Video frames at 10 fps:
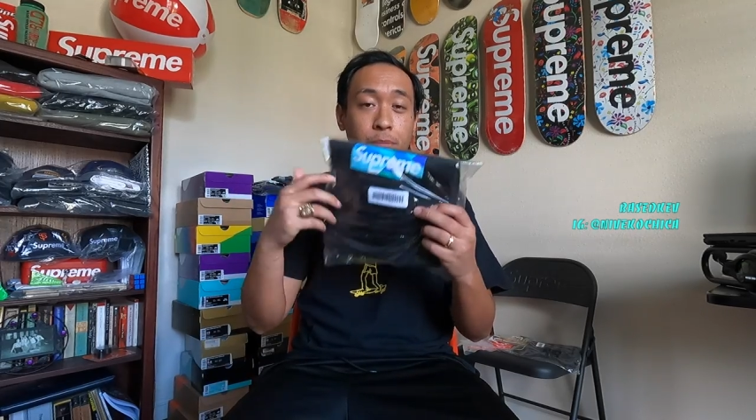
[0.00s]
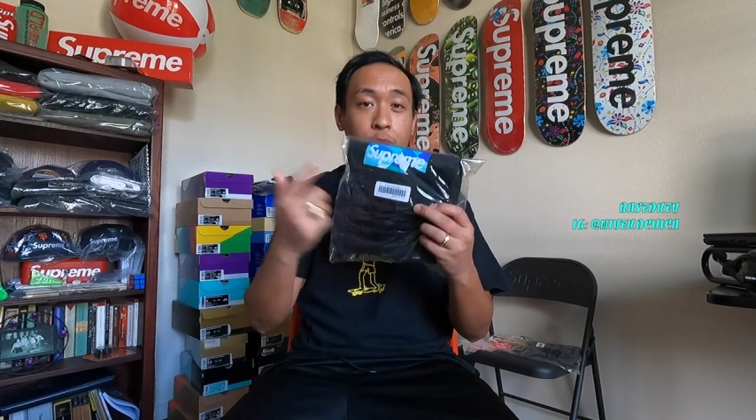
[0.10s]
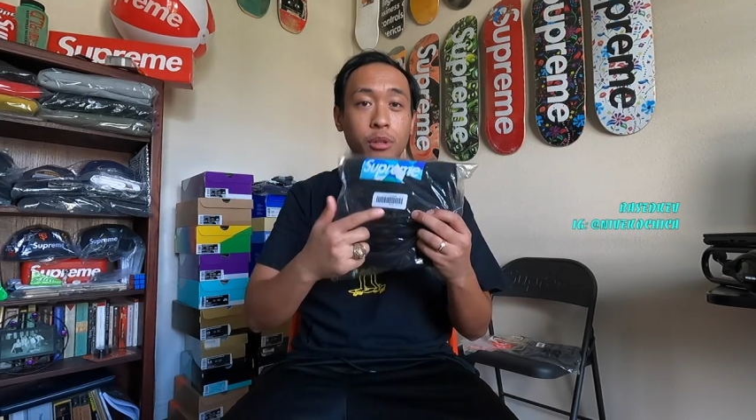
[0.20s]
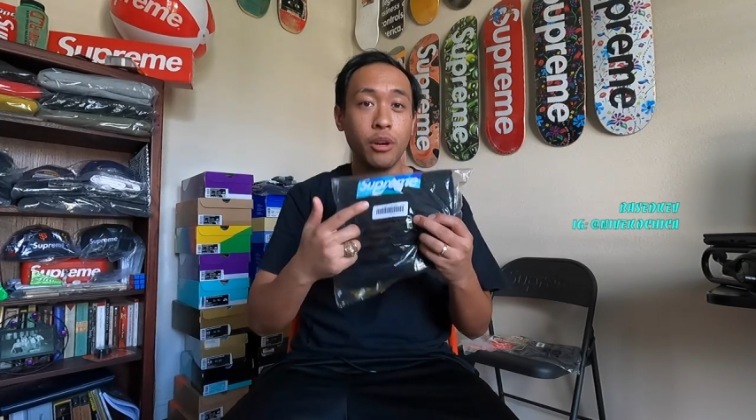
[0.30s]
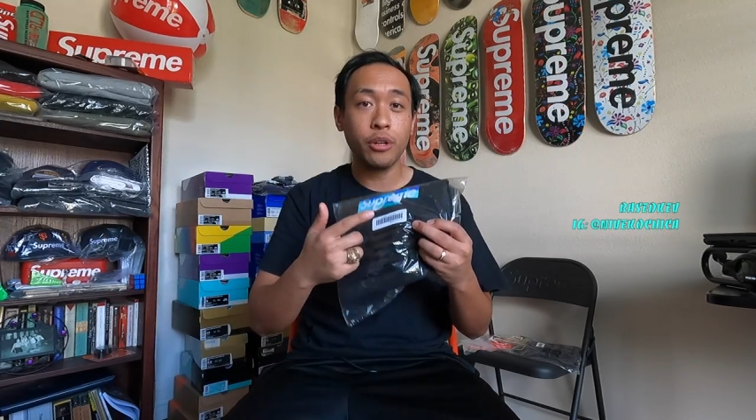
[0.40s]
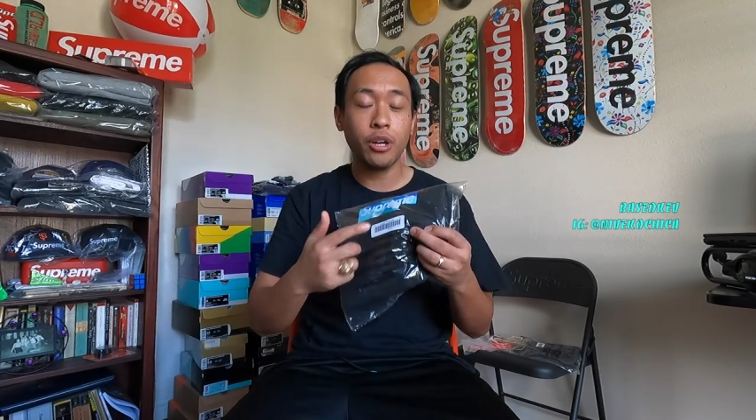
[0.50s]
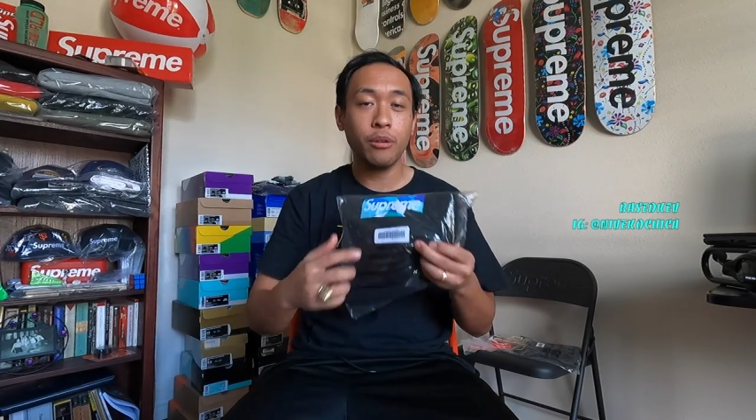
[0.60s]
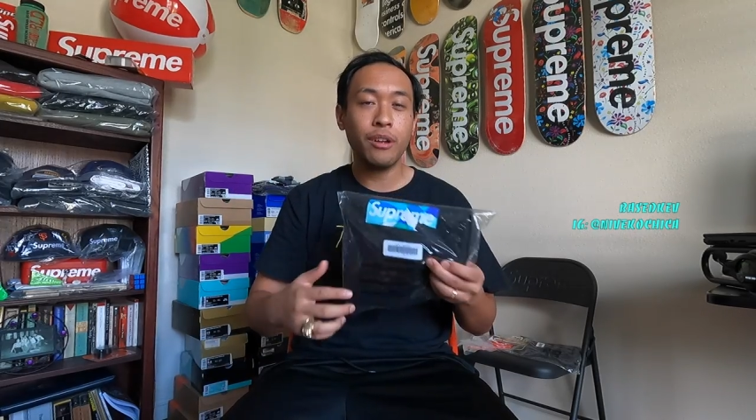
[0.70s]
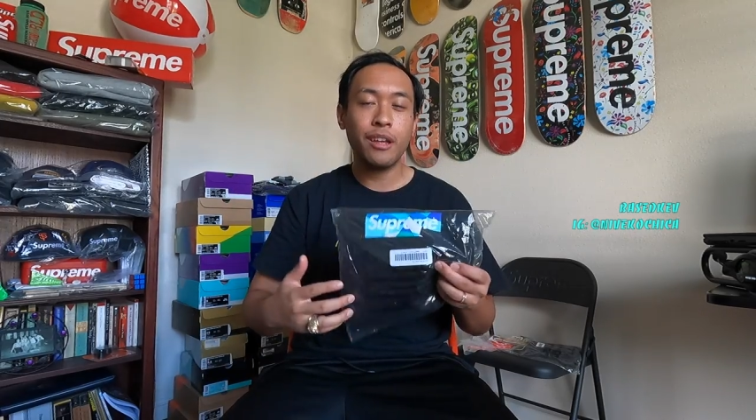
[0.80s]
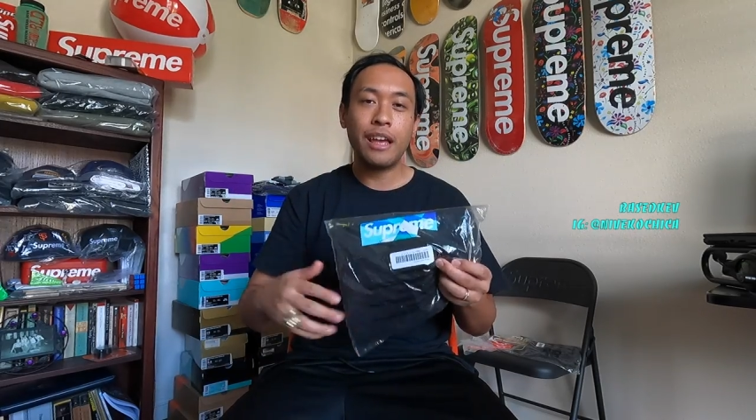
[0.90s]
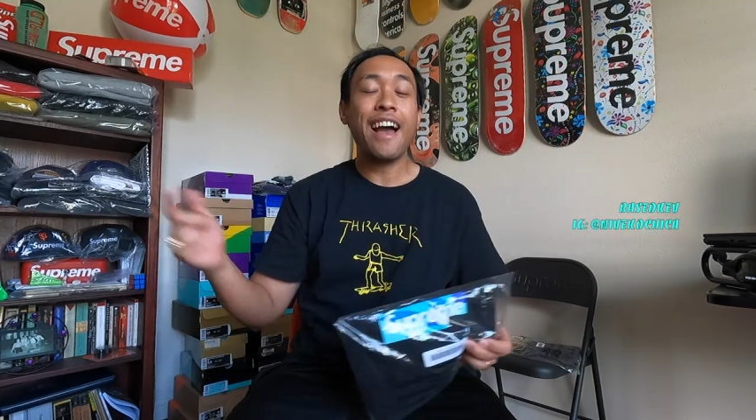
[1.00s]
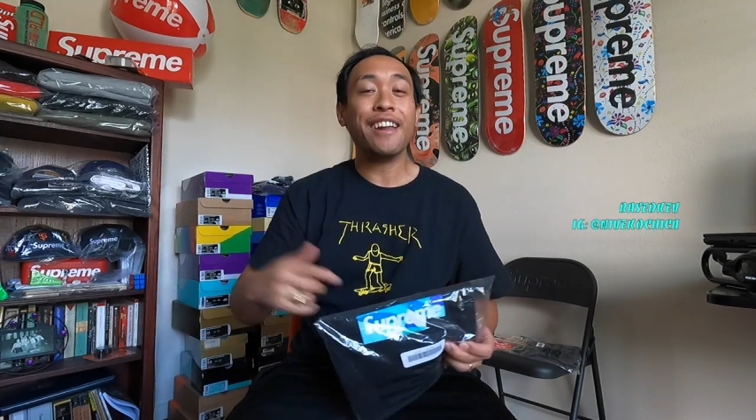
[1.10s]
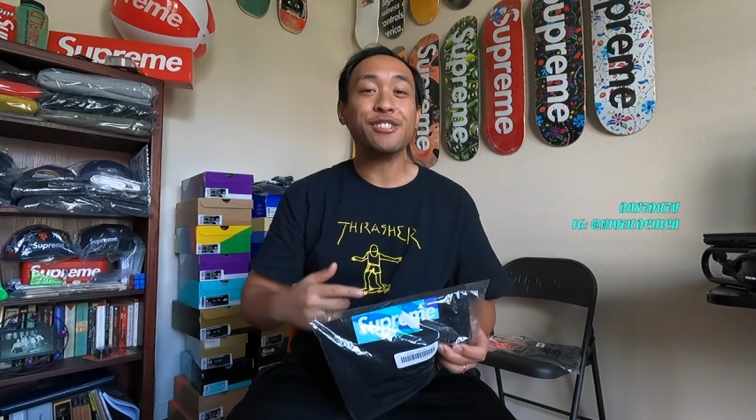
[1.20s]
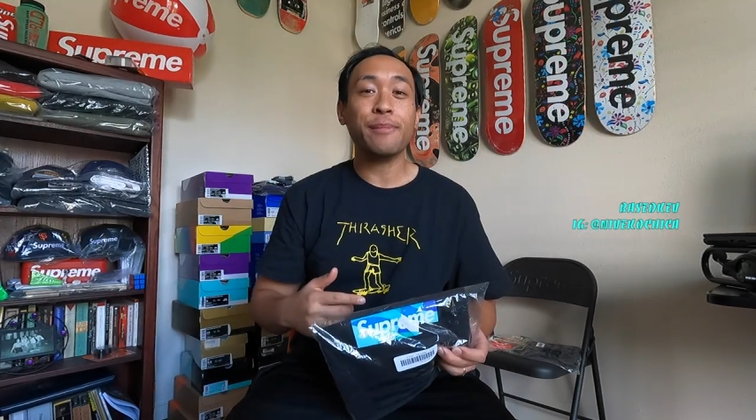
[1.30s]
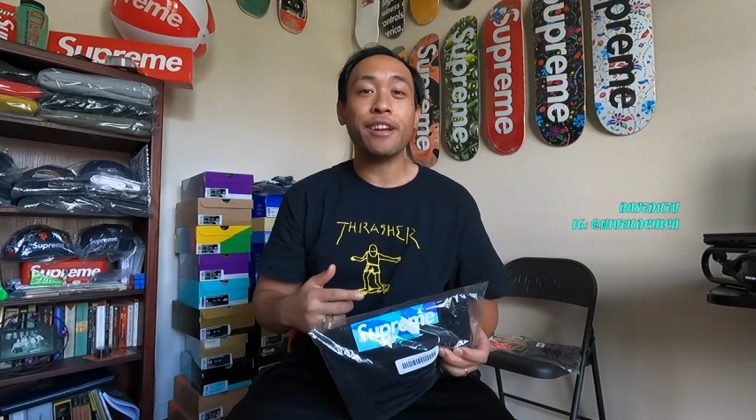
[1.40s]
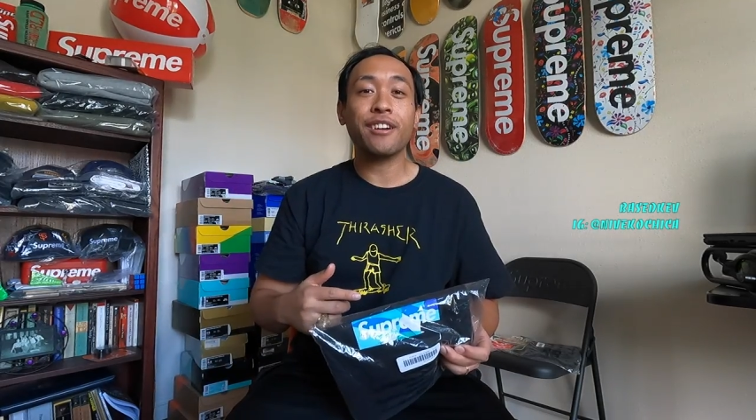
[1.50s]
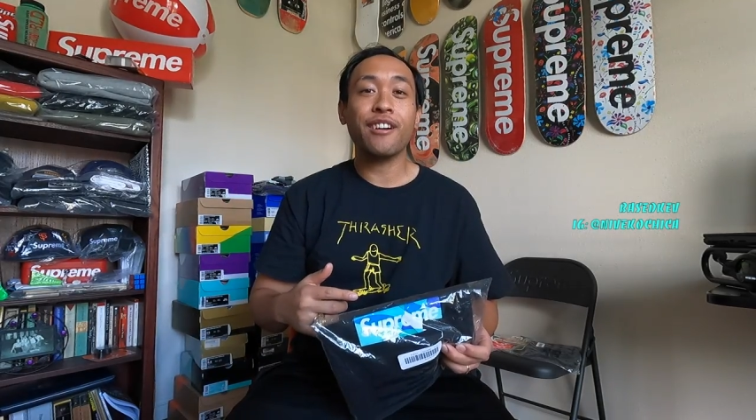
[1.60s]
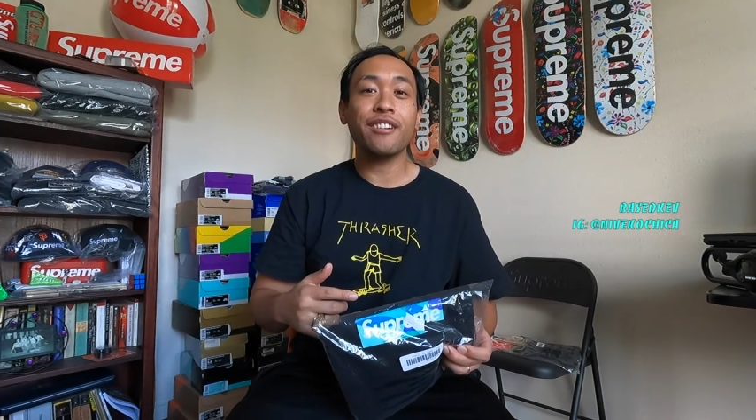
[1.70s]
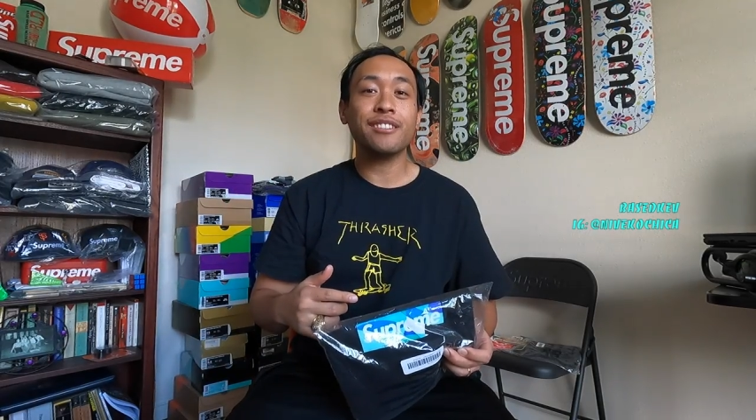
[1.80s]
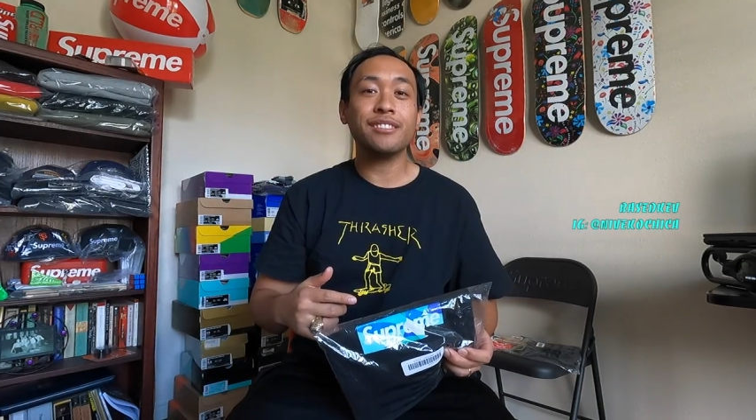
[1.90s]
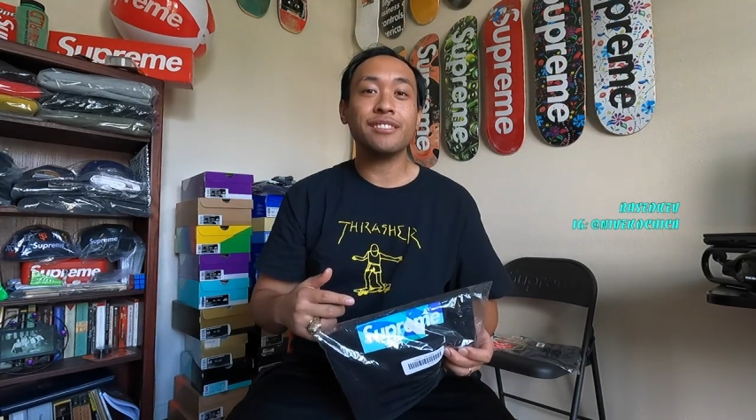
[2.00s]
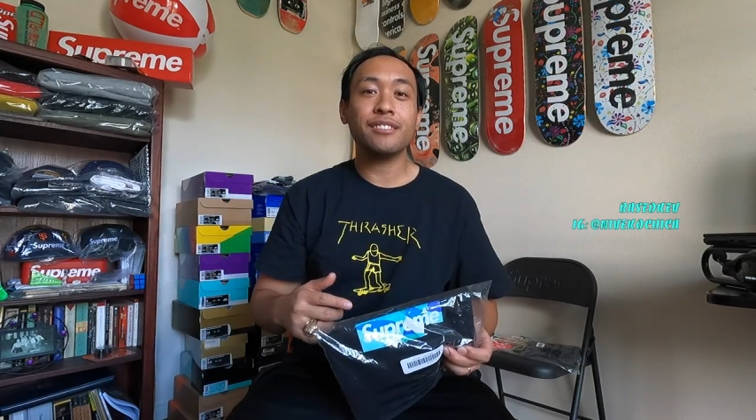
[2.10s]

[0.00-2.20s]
the blue logo, add it to my cart,